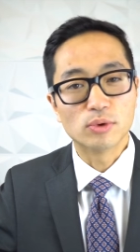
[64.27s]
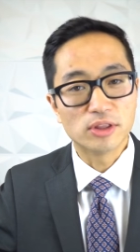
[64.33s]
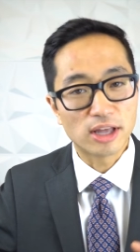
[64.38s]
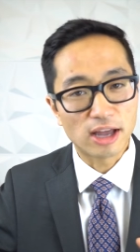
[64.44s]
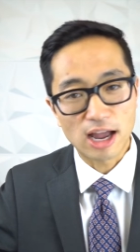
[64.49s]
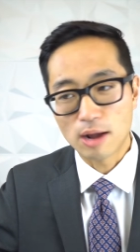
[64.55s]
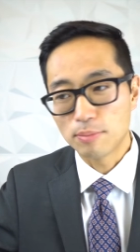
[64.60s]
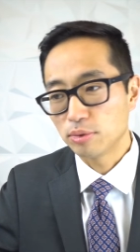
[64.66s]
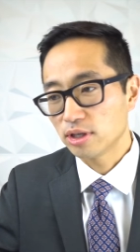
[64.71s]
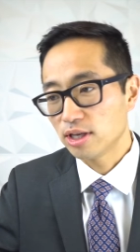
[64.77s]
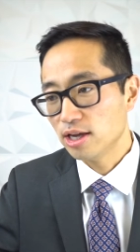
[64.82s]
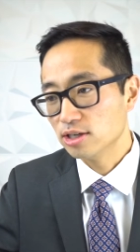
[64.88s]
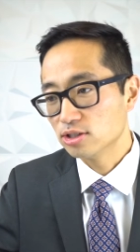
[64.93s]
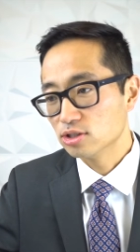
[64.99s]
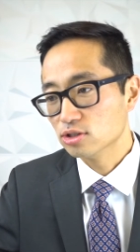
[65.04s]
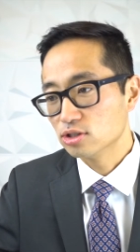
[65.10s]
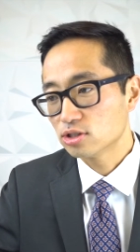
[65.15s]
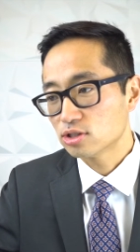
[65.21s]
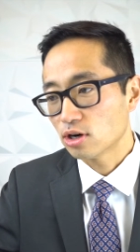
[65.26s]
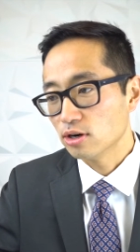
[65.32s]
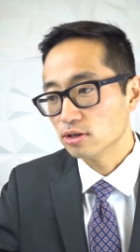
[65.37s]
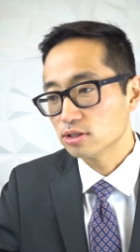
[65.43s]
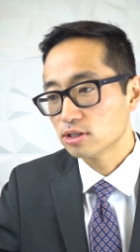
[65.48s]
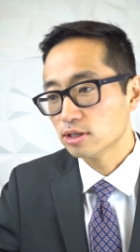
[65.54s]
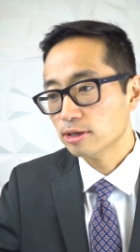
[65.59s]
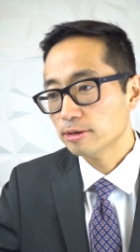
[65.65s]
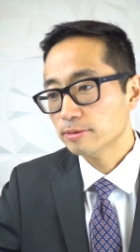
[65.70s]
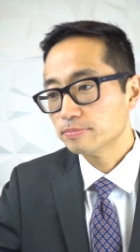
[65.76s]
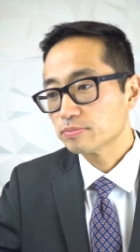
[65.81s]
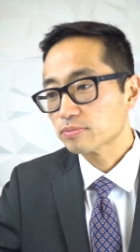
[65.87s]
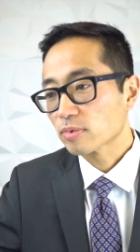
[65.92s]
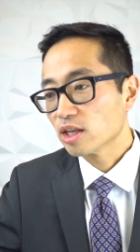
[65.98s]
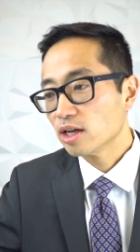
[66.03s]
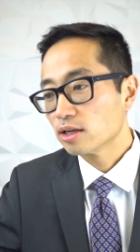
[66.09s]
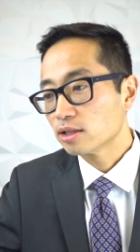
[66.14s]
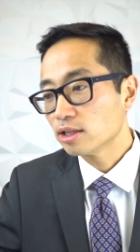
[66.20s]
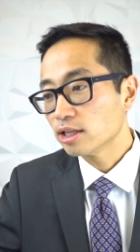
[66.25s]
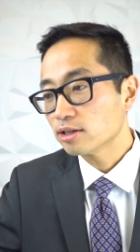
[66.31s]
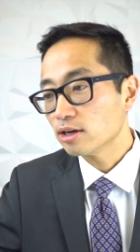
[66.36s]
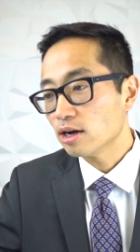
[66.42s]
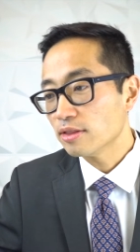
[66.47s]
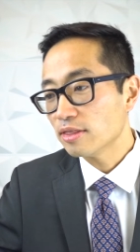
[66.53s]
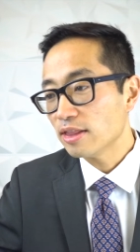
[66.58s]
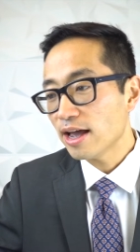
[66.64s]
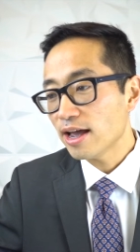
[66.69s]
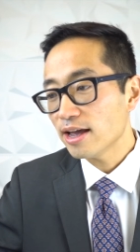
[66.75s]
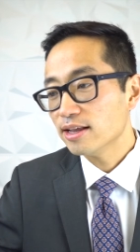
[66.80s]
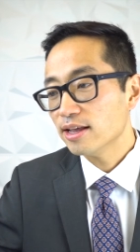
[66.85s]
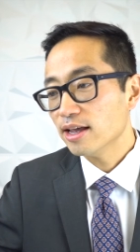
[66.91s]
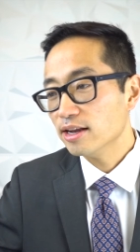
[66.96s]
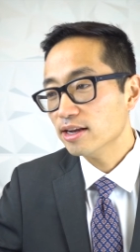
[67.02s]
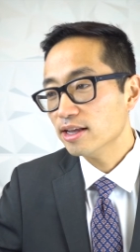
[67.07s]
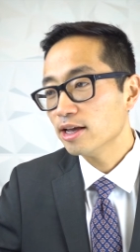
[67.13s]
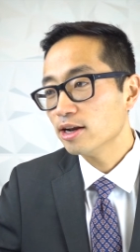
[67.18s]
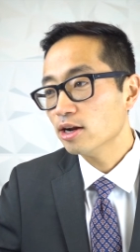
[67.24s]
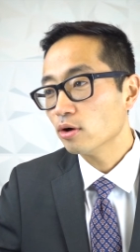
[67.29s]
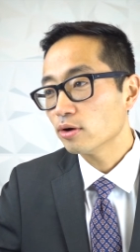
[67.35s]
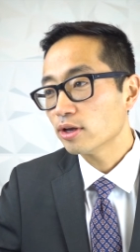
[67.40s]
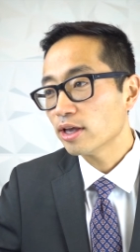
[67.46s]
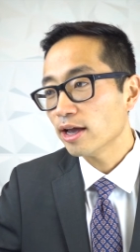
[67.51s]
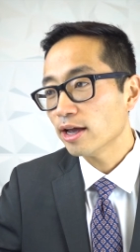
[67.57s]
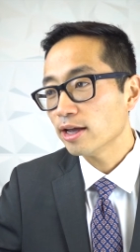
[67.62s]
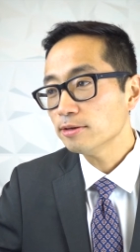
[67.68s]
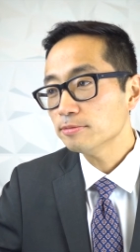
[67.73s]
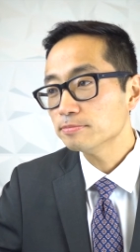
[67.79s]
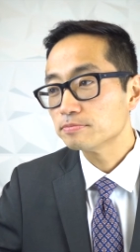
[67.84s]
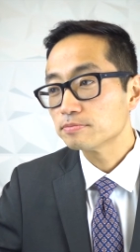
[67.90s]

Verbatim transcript: when the application starts. Click on that, hit OK.